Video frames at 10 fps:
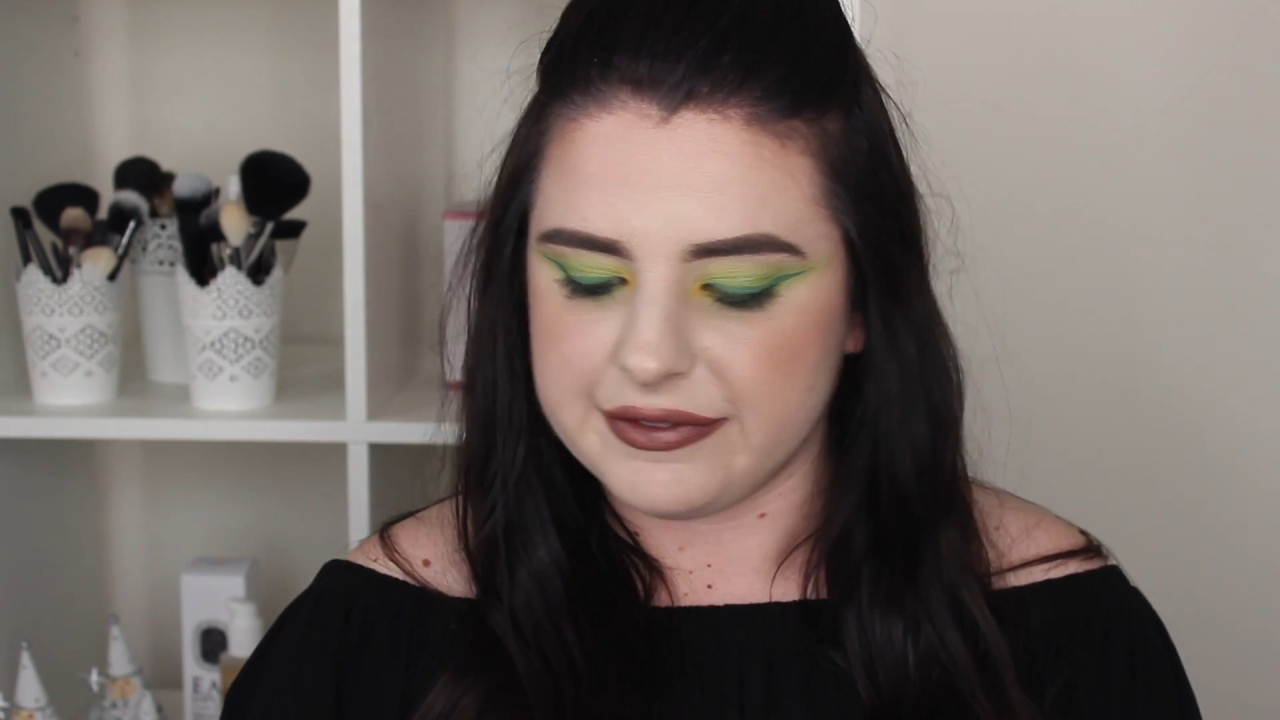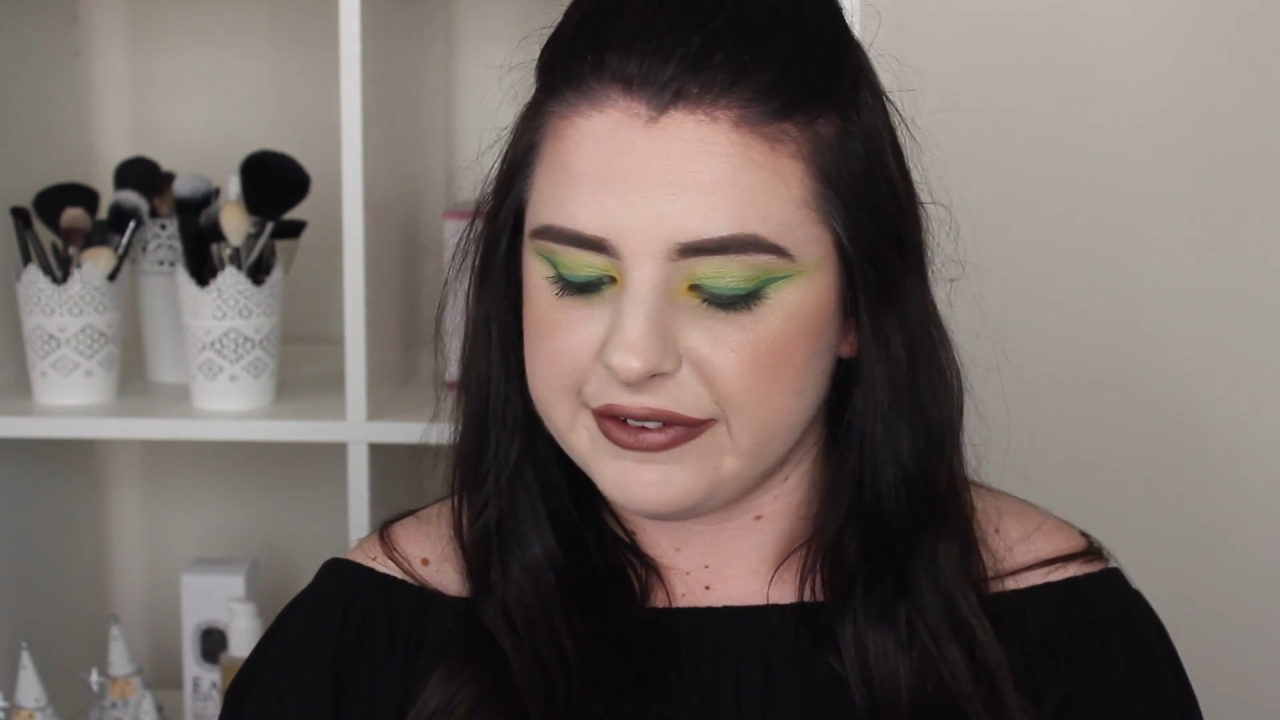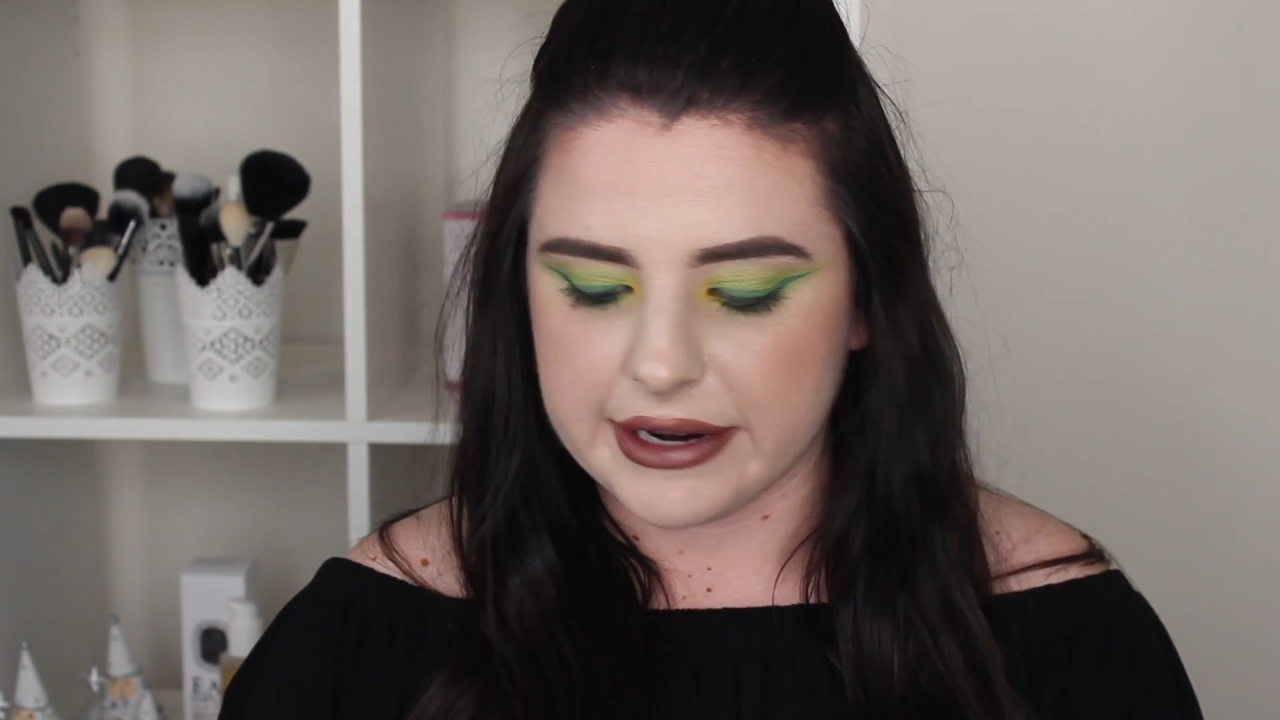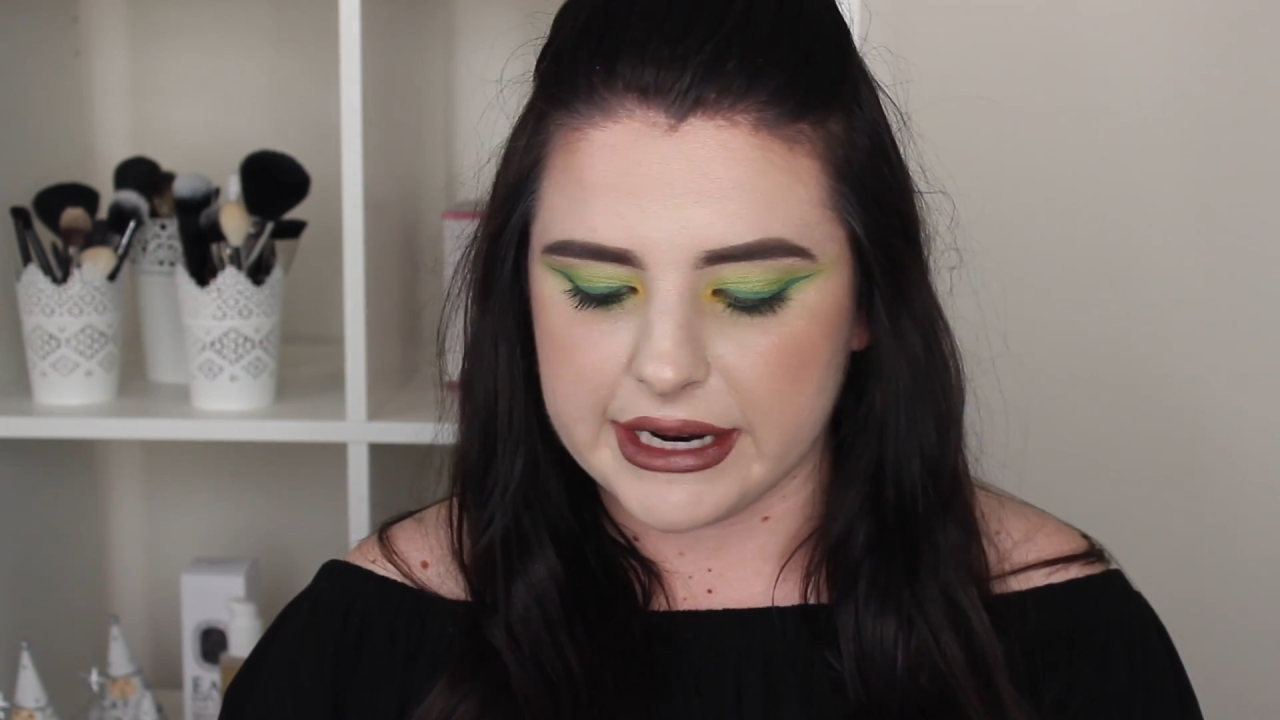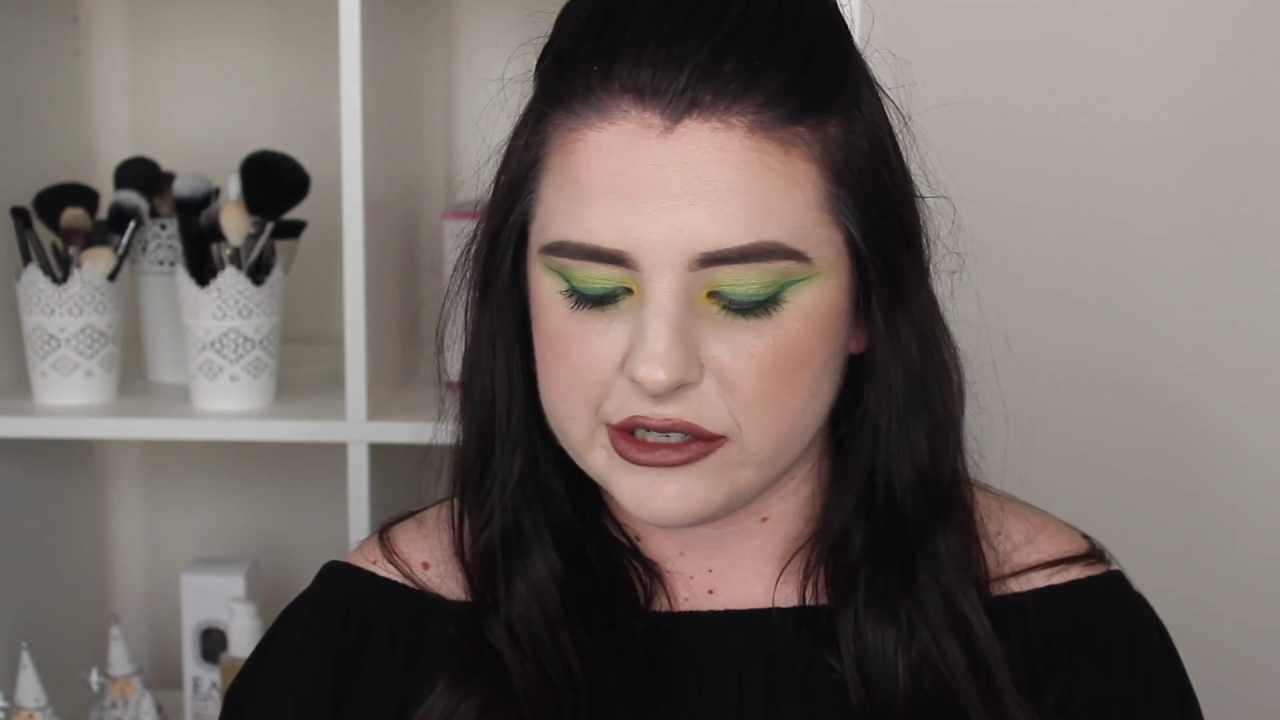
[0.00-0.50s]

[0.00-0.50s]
very